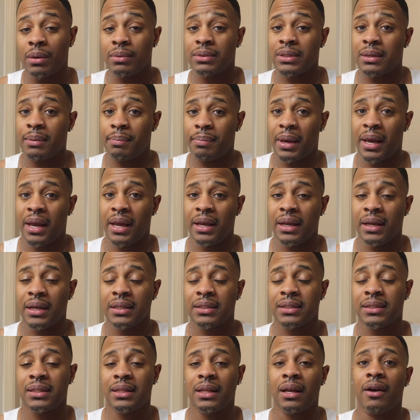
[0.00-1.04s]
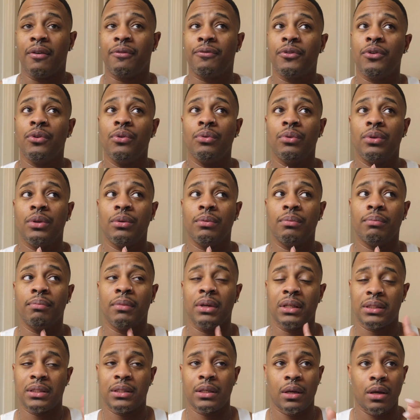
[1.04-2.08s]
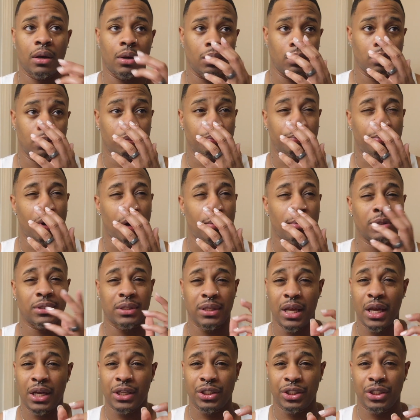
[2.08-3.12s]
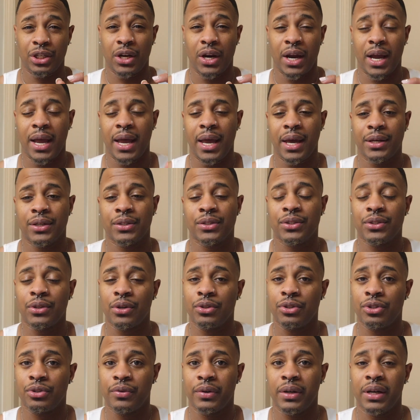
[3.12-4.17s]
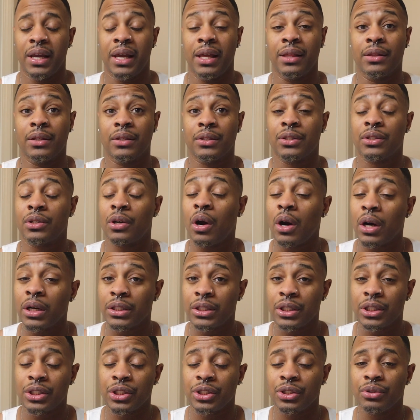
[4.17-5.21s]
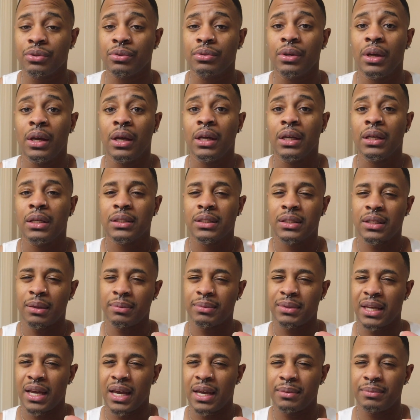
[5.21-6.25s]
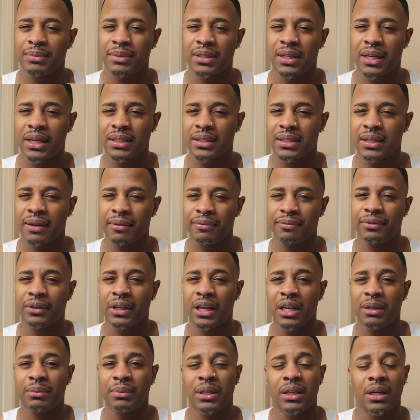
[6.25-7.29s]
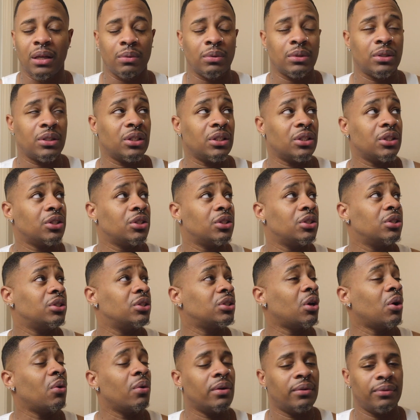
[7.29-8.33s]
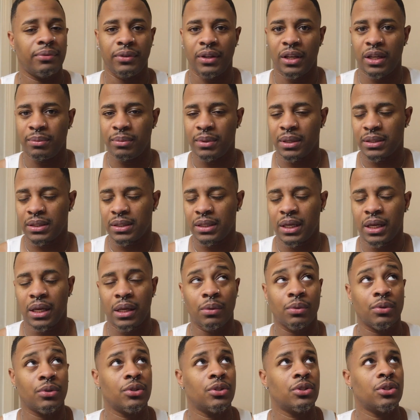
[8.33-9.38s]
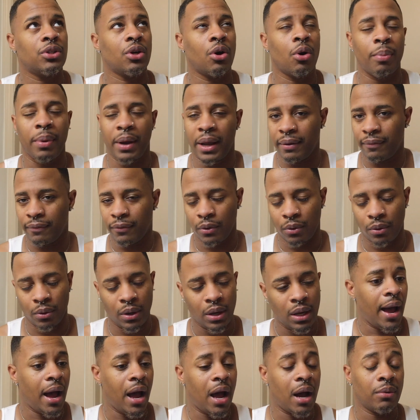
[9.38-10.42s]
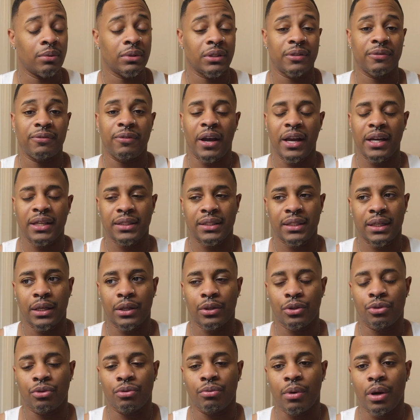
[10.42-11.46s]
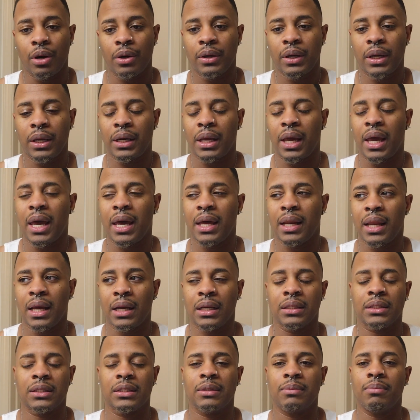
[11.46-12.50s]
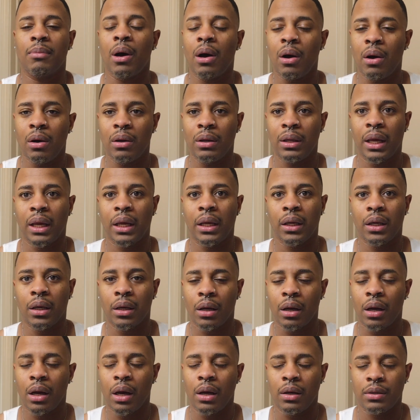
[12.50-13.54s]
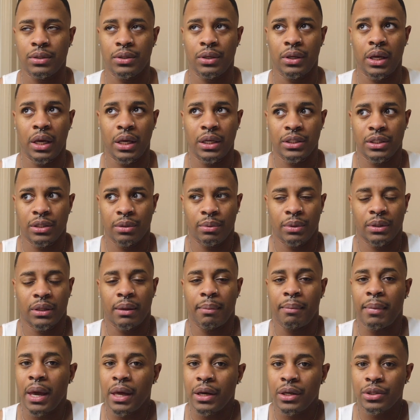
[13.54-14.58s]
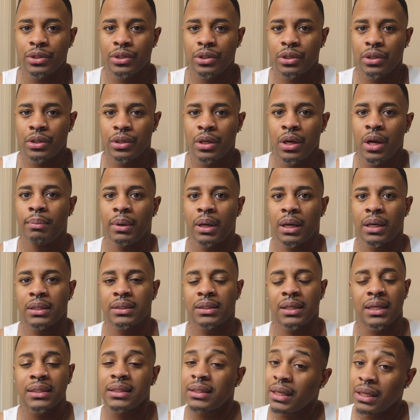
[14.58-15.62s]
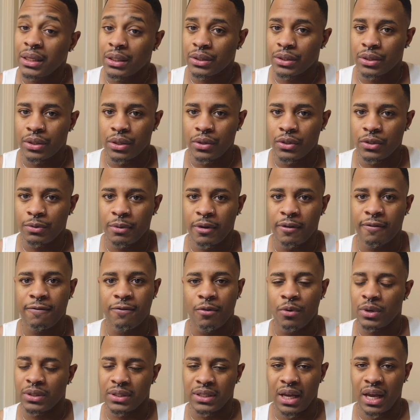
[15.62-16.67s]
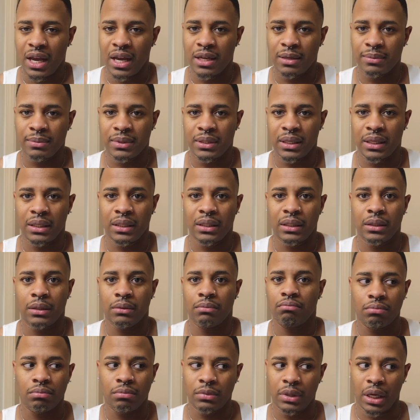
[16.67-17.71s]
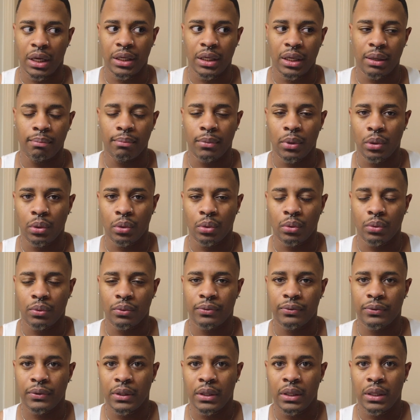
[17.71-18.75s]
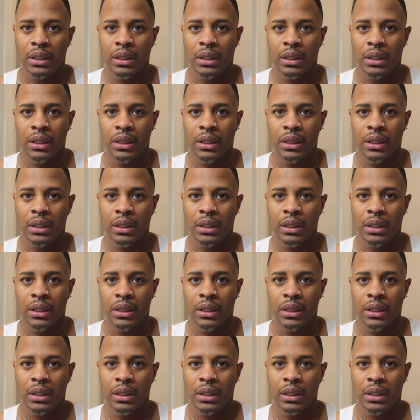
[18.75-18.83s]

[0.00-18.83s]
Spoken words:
I was in pain because a few months ago, almost last year, I had a surgery and the scar tissue sometimes gets inflamed, and it was so inflamed yesterday. It was so painful. I was fighting to get through work and I had like a small like altercation with the manager because I said excuse me 4 times and they didn't move.